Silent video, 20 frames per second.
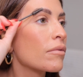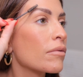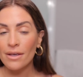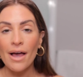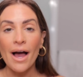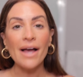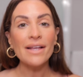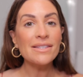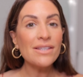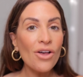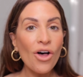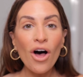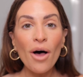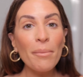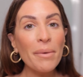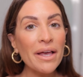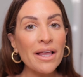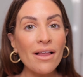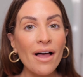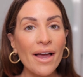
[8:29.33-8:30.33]
I tell all
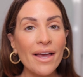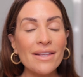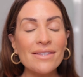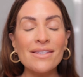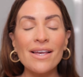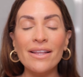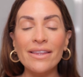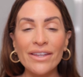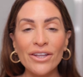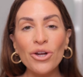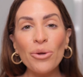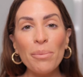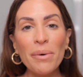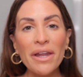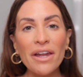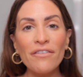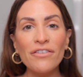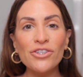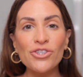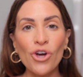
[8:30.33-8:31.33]
my clients a little bit
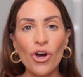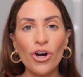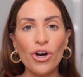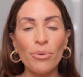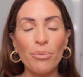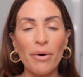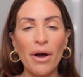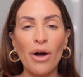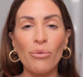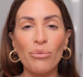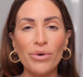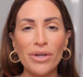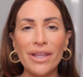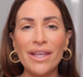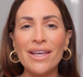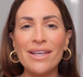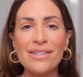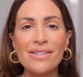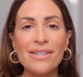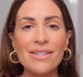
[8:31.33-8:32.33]
of a darker brow
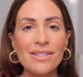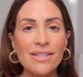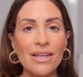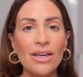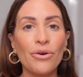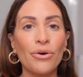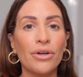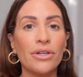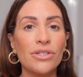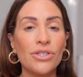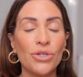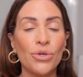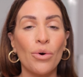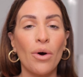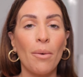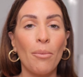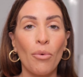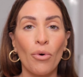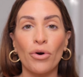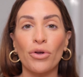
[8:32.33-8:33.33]
really is the secret to
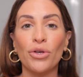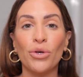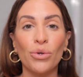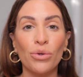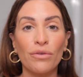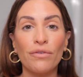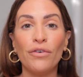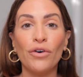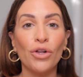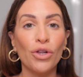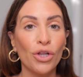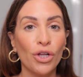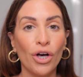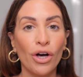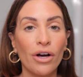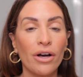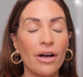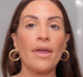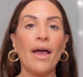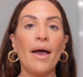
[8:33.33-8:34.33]
a more youthful
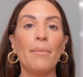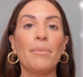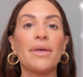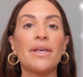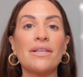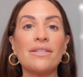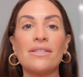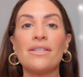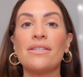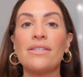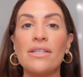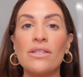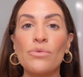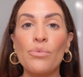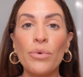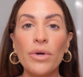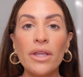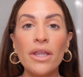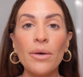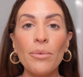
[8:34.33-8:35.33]
look. And because this is
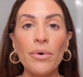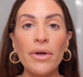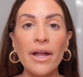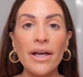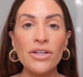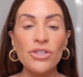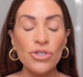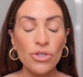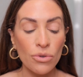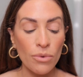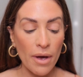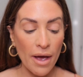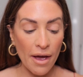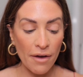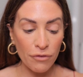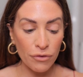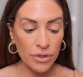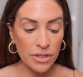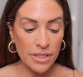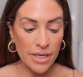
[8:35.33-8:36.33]
really what I do
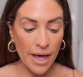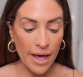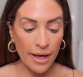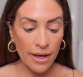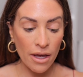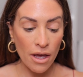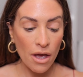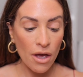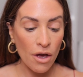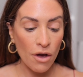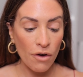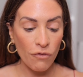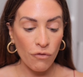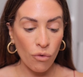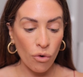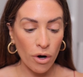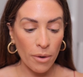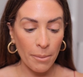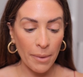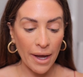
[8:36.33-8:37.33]
every day
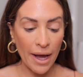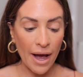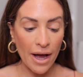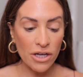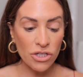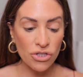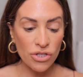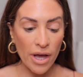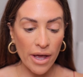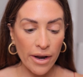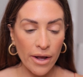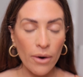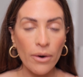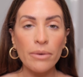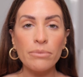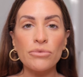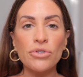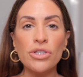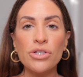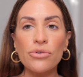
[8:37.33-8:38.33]
for my eyeshadow,
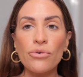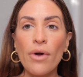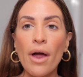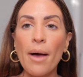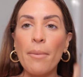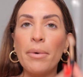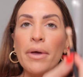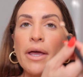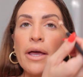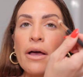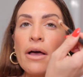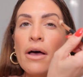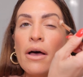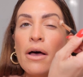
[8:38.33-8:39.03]
I'm just grabbing